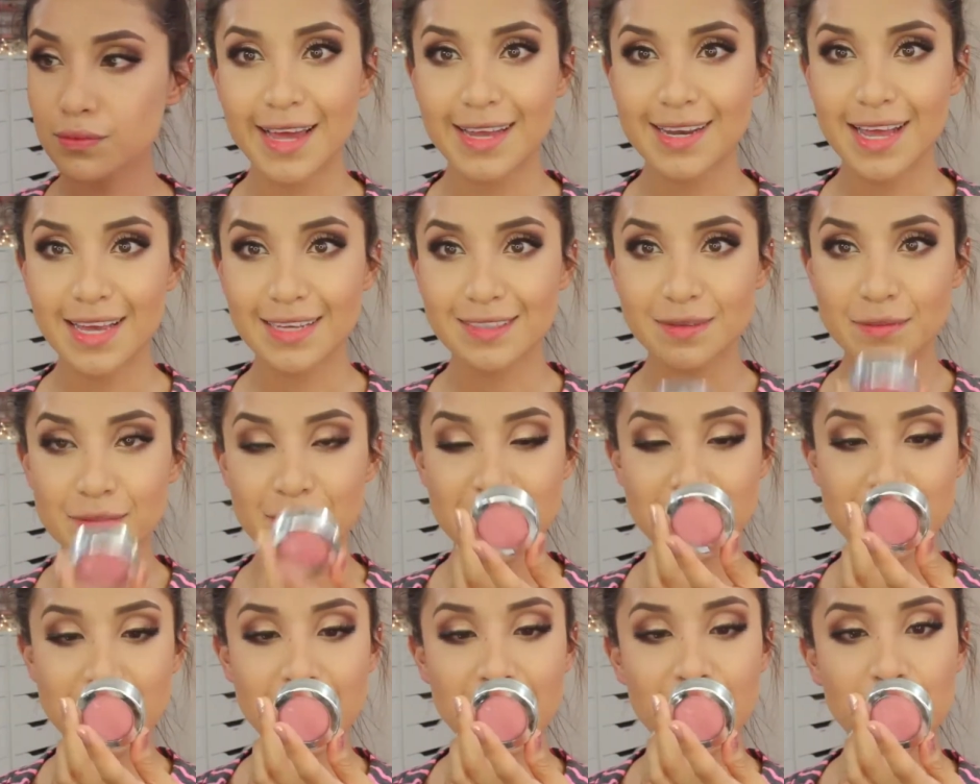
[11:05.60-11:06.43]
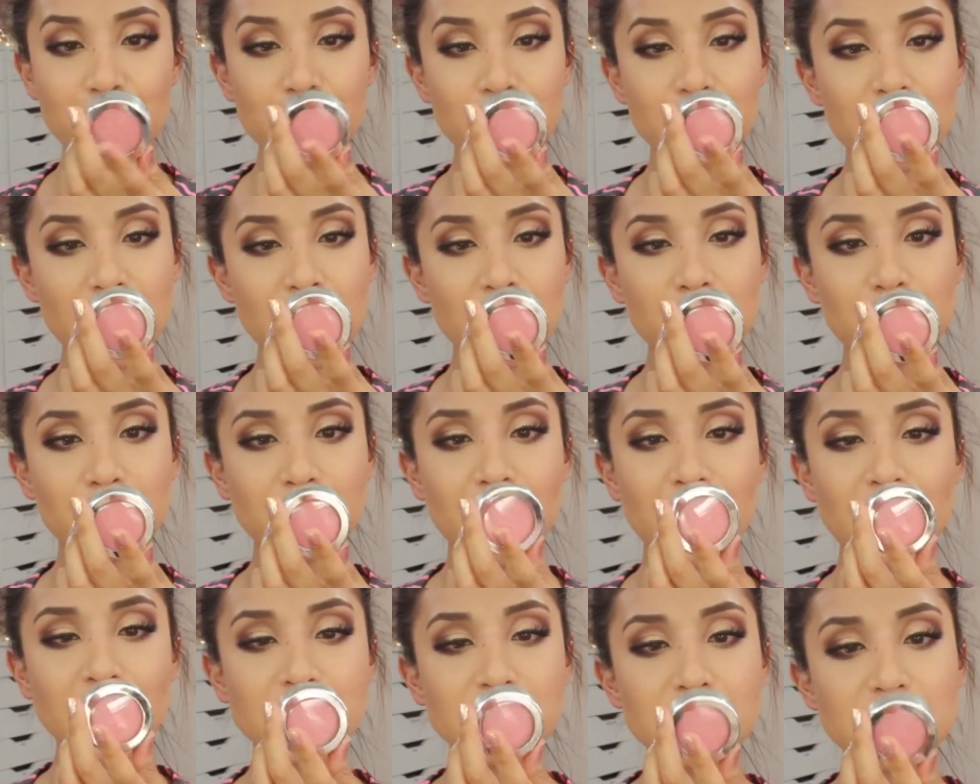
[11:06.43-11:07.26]
And next I'm going to take a pink
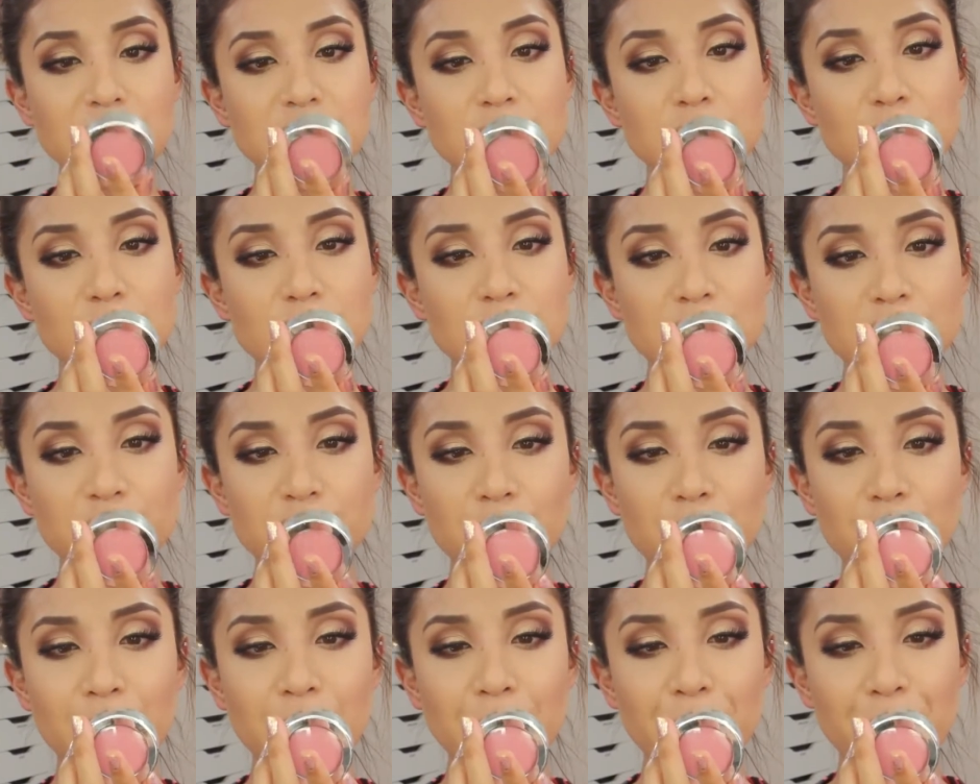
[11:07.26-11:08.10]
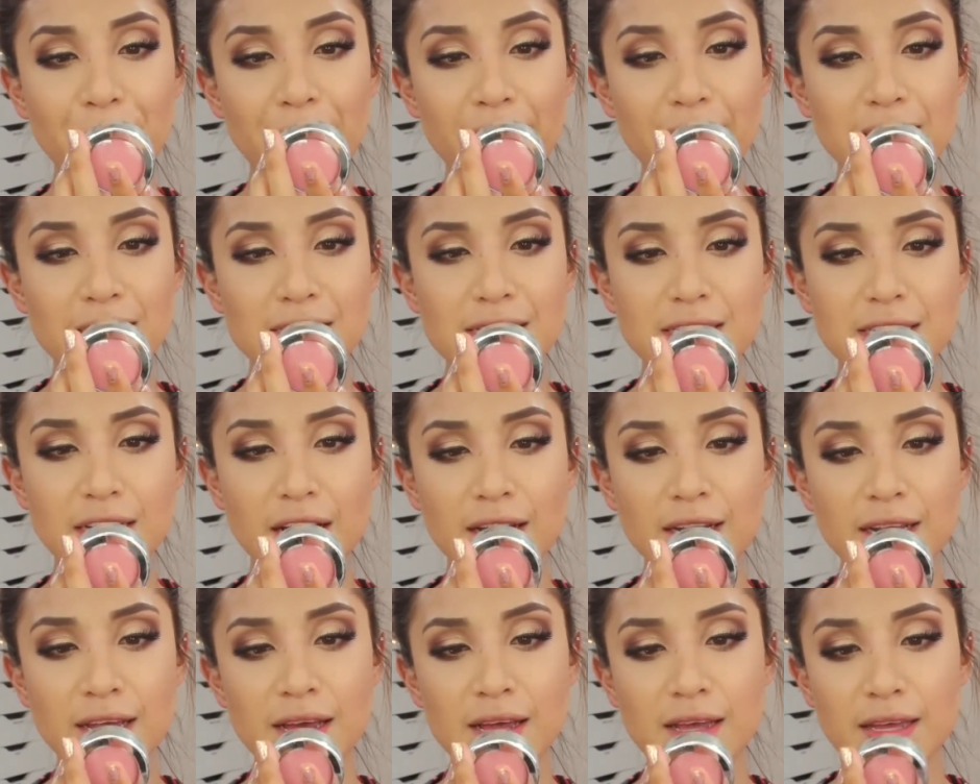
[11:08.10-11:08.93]
blush. This one is from La Bella
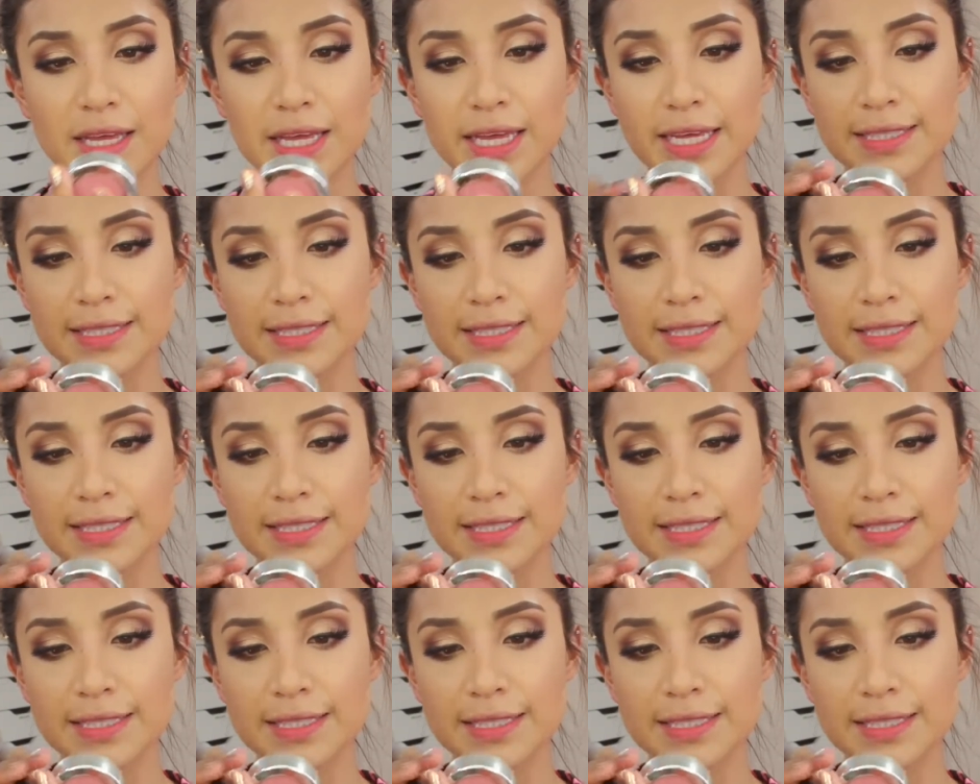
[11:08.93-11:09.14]
Donna.